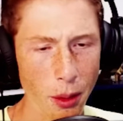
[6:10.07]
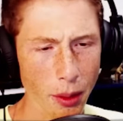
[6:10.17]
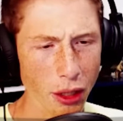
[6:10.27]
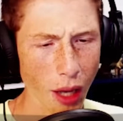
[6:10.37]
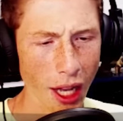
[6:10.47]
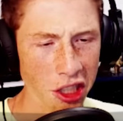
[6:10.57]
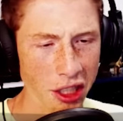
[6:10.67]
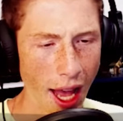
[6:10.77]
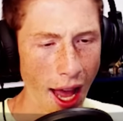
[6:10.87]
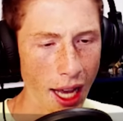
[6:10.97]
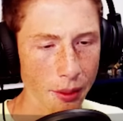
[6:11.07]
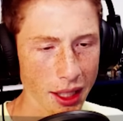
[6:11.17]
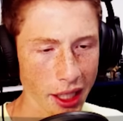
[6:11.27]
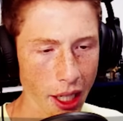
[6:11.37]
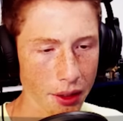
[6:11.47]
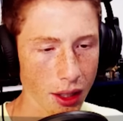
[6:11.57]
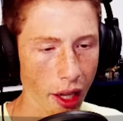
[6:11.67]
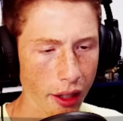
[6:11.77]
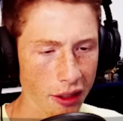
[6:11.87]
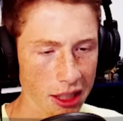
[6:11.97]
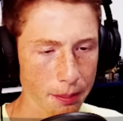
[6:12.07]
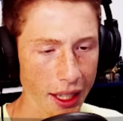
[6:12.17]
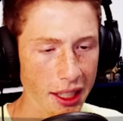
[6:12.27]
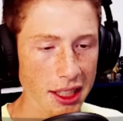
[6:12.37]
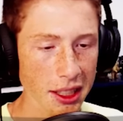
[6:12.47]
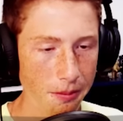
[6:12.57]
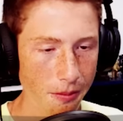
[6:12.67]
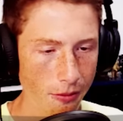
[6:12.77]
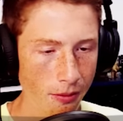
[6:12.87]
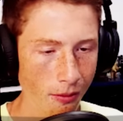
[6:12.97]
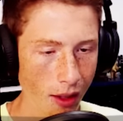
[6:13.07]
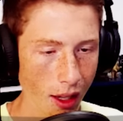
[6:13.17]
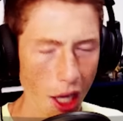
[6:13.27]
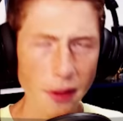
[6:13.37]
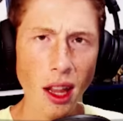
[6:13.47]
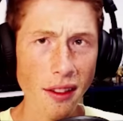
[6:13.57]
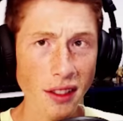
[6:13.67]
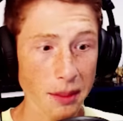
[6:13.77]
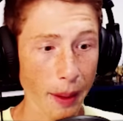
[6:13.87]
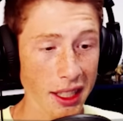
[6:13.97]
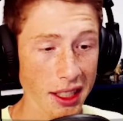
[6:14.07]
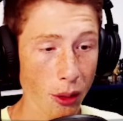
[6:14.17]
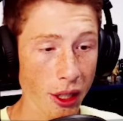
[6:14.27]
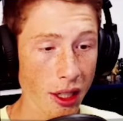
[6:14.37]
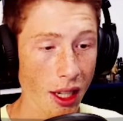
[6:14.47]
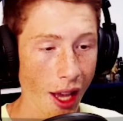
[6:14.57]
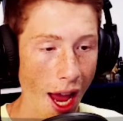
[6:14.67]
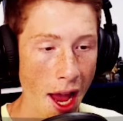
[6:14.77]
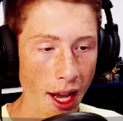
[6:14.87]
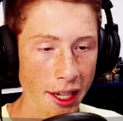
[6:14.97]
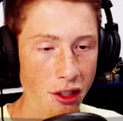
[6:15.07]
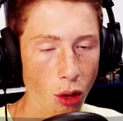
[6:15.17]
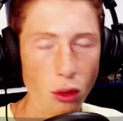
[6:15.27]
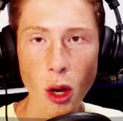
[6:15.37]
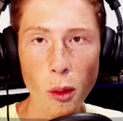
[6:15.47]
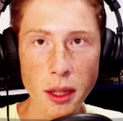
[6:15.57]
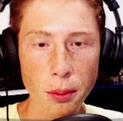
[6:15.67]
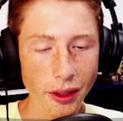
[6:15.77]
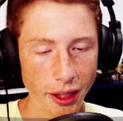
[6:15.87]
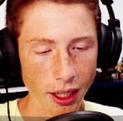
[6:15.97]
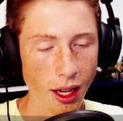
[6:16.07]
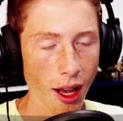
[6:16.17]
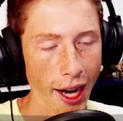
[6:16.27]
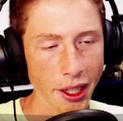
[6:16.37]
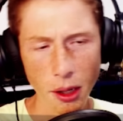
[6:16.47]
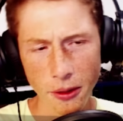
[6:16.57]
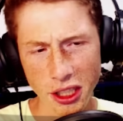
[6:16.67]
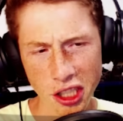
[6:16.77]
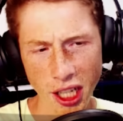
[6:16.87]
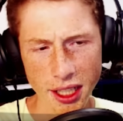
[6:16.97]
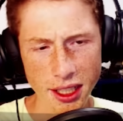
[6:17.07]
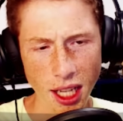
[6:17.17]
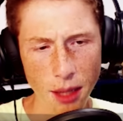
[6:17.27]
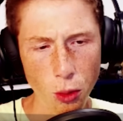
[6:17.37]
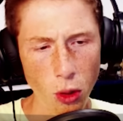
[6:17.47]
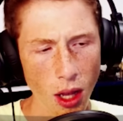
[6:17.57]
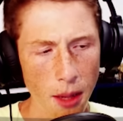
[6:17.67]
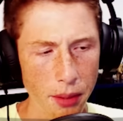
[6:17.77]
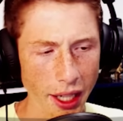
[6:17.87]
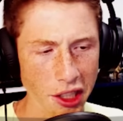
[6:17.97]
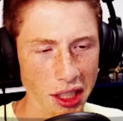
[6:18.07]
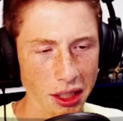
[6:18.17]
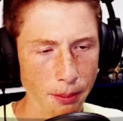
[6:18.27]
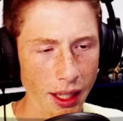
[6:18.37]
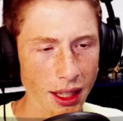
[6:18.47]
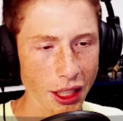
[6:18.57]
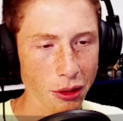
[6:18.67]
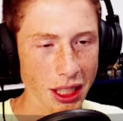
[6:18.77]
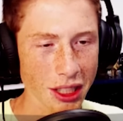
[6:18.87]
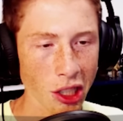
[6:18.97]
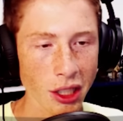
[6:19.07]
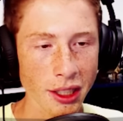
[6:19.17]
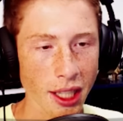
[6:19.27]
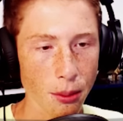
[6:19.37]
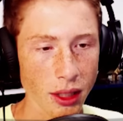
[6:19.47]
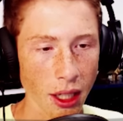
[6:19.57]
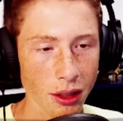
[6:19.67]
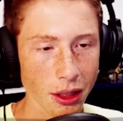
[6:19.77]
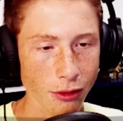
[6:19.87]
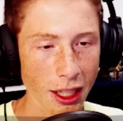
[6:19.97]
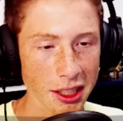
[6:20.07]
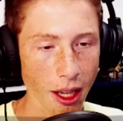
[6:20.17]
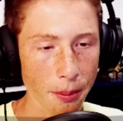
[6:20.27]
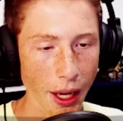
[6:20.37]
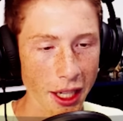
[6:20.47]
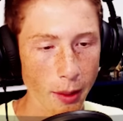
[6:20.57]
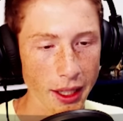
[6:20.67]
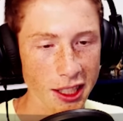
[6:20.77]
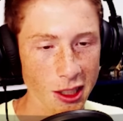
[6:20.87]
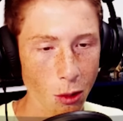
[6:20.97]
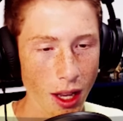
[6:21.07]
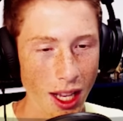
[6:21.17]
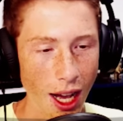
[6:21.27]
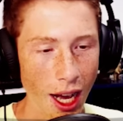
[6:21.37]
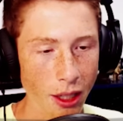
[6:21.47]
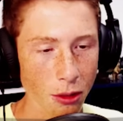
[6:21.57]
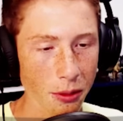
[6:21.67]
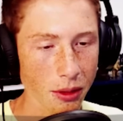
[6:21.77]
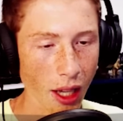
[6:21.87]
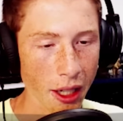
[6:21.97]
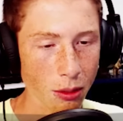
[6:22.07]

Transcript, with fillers: Tell me what I should add, because I have a lot of space. I have a lot of space down here, and I don't know what to put there. I do have an enchanting table, but I just mainly use the enchanting table down at the rest stop anyways, so I don't